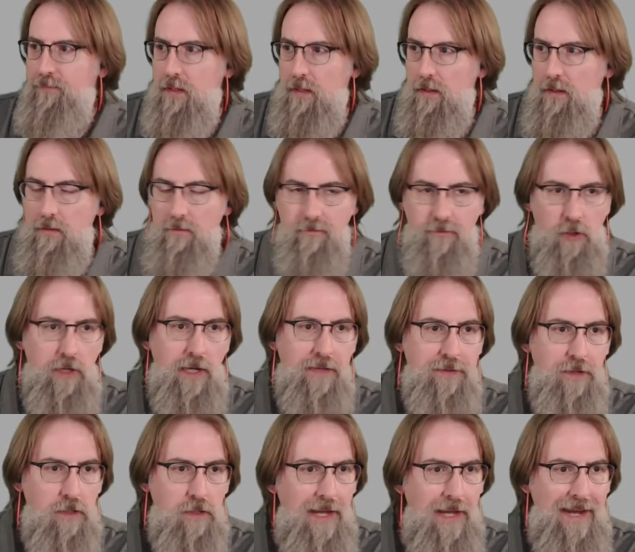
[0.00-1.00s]
forgot
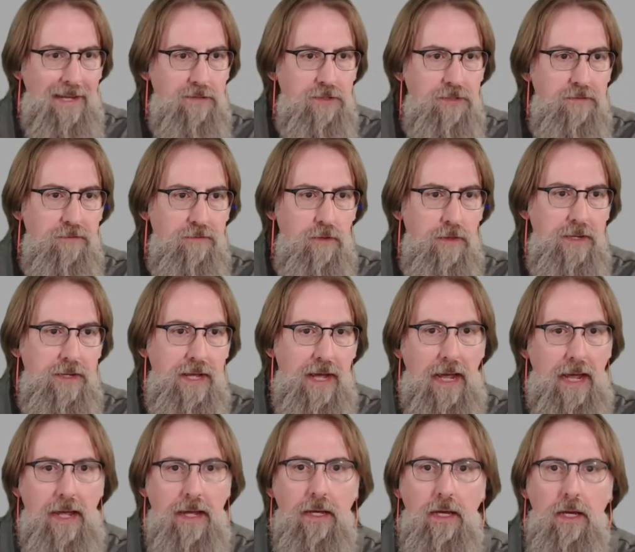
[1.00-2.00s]
their glasses for the
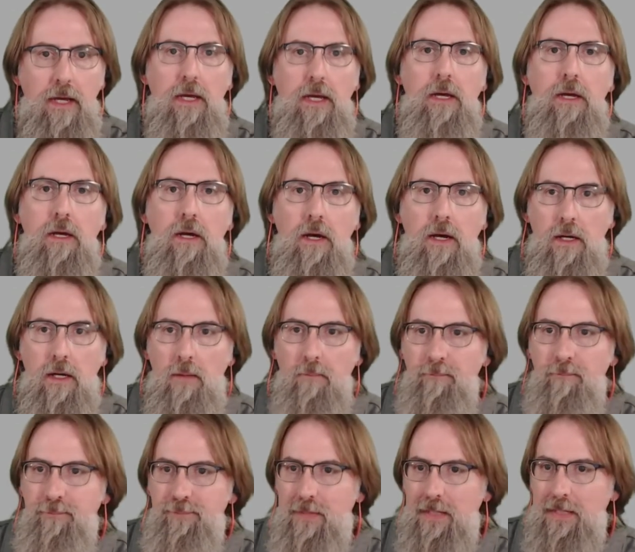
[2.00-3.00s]
day
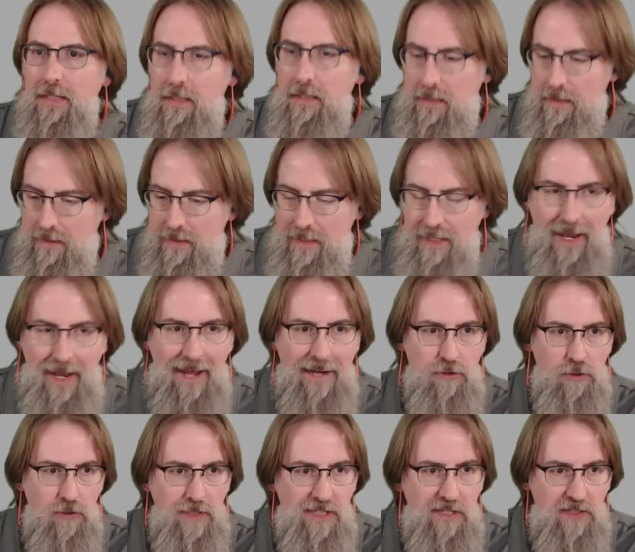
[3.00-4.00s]
can
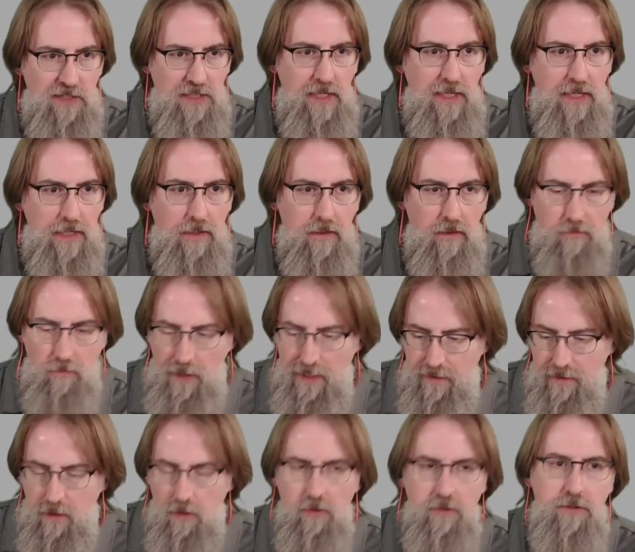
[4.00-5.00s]
actually see it right
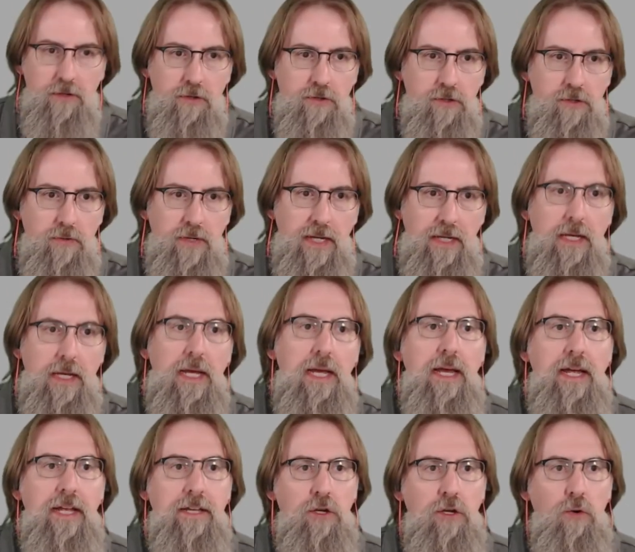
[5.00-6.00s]
there on their screen.
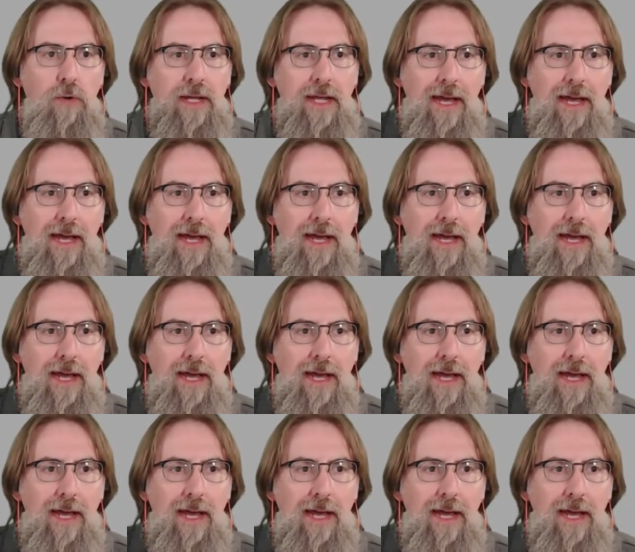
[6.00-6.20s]
And going out